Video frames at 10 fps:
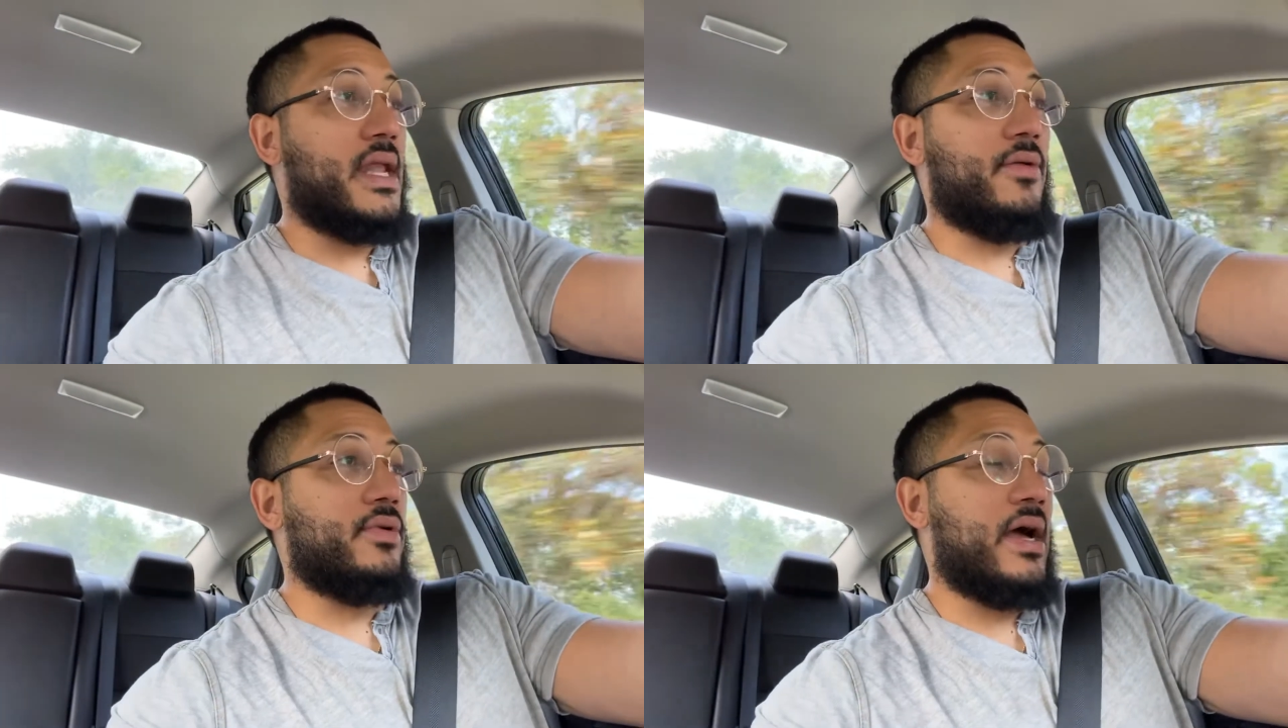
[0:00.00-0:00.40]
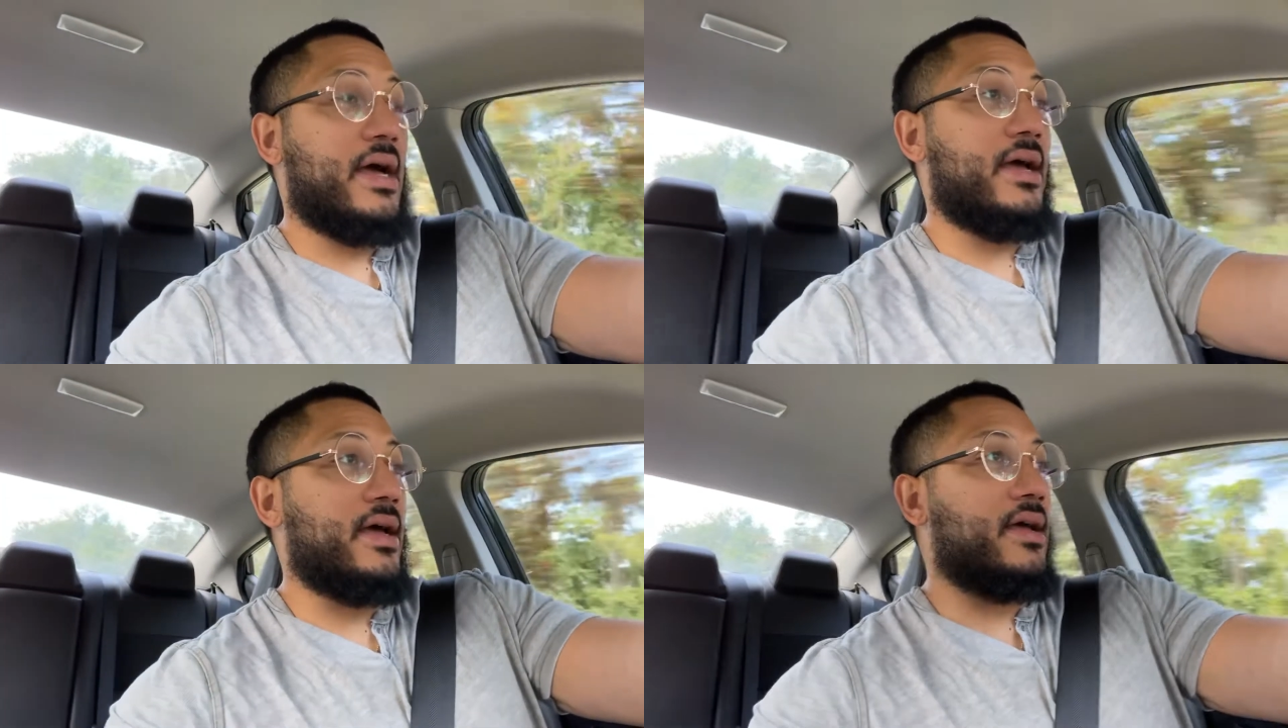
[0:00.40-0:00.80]

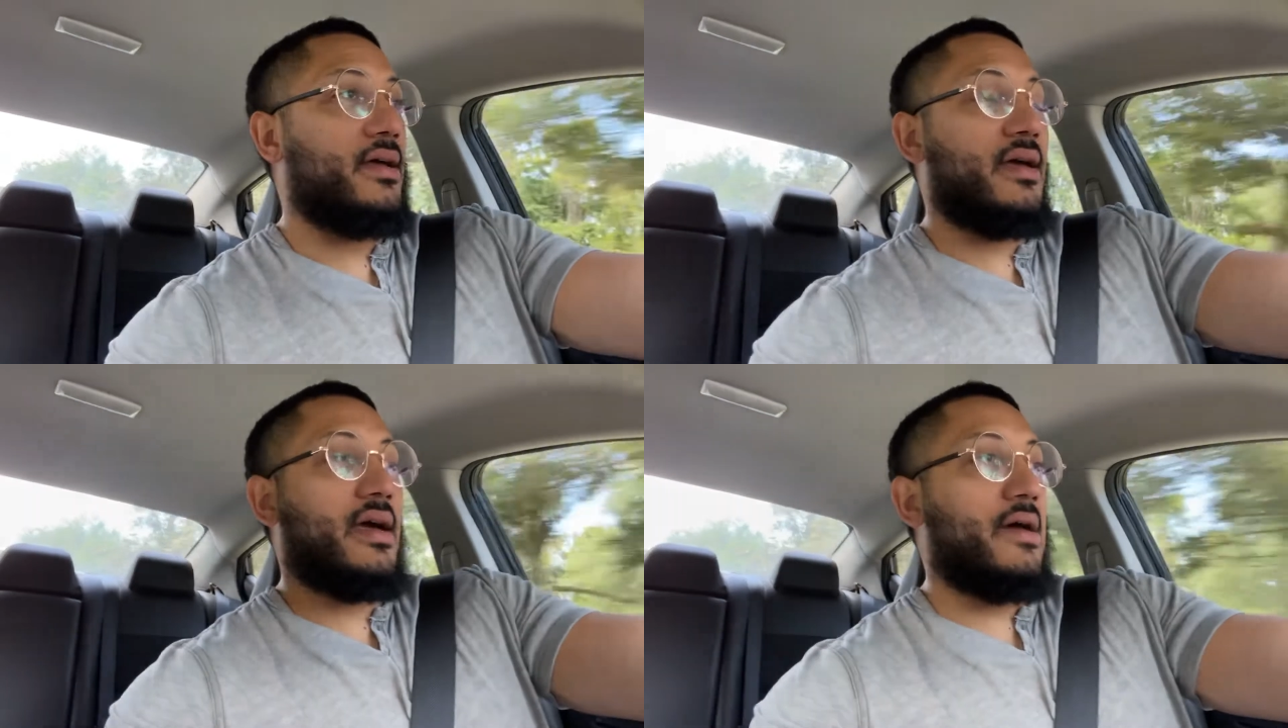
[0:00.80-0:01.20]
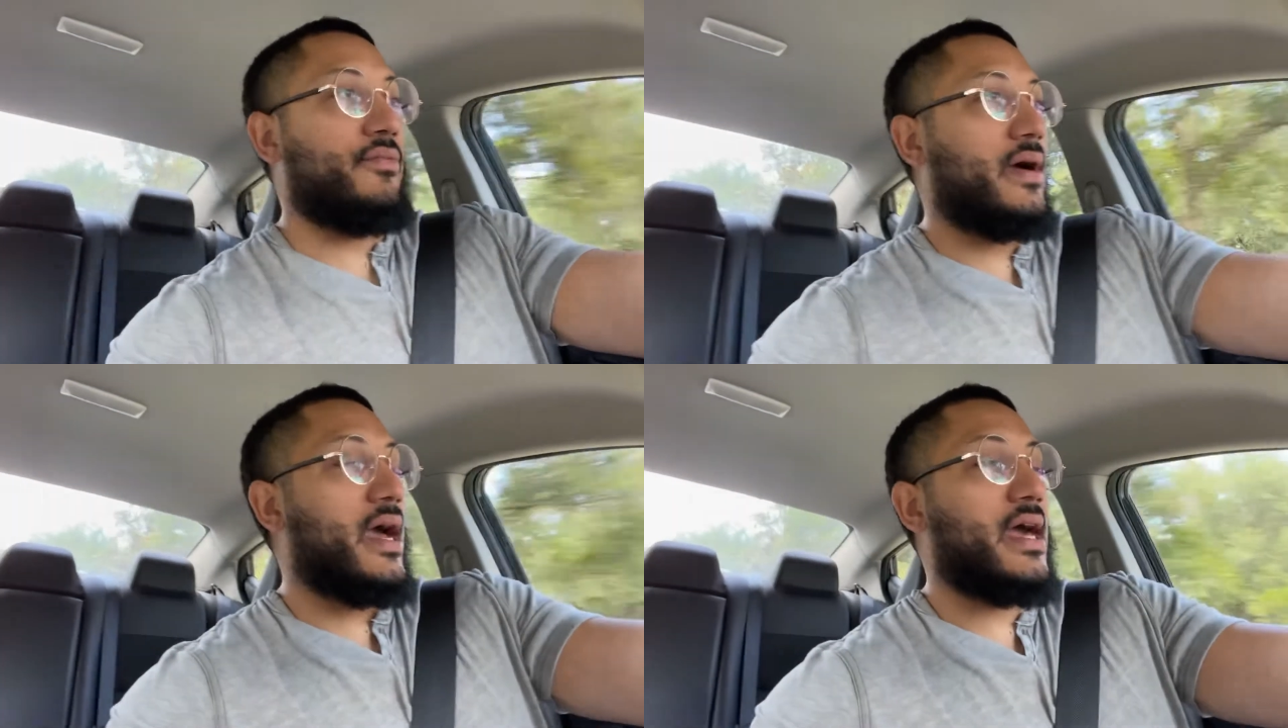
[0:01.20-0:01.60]

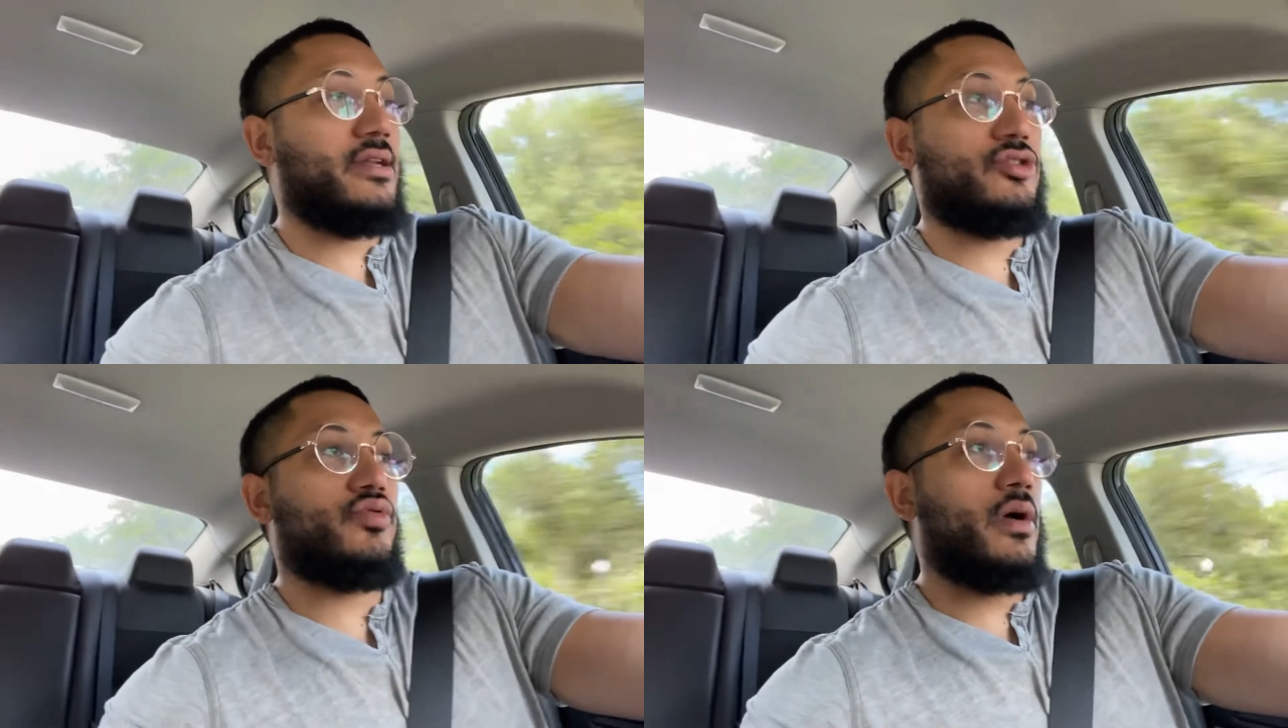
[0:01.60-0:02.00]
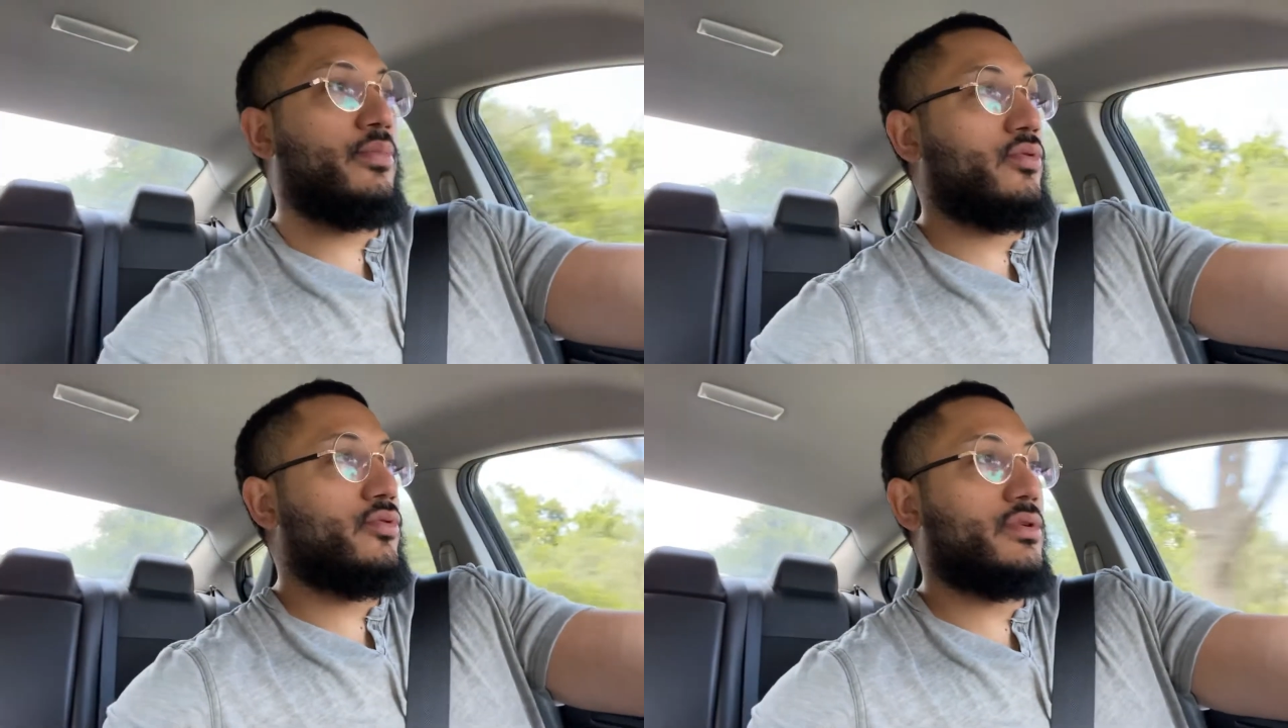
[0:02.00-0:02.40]
I had a
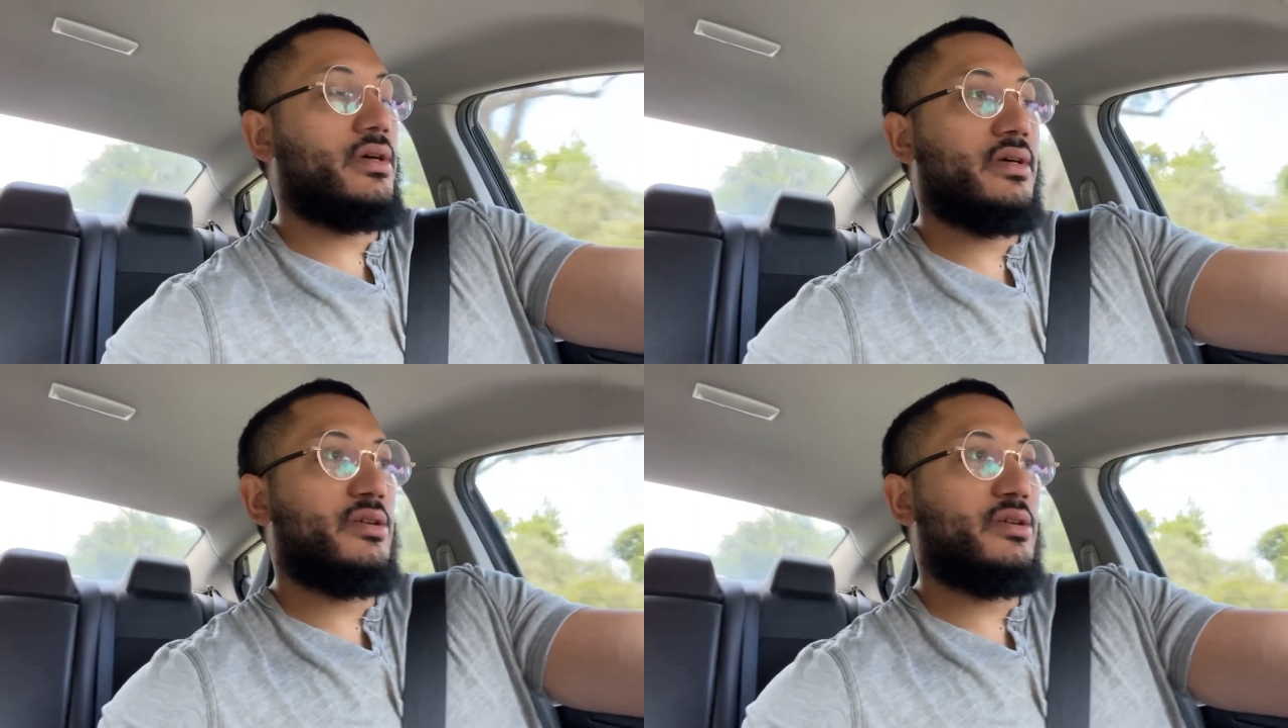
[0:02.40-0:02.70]
troubled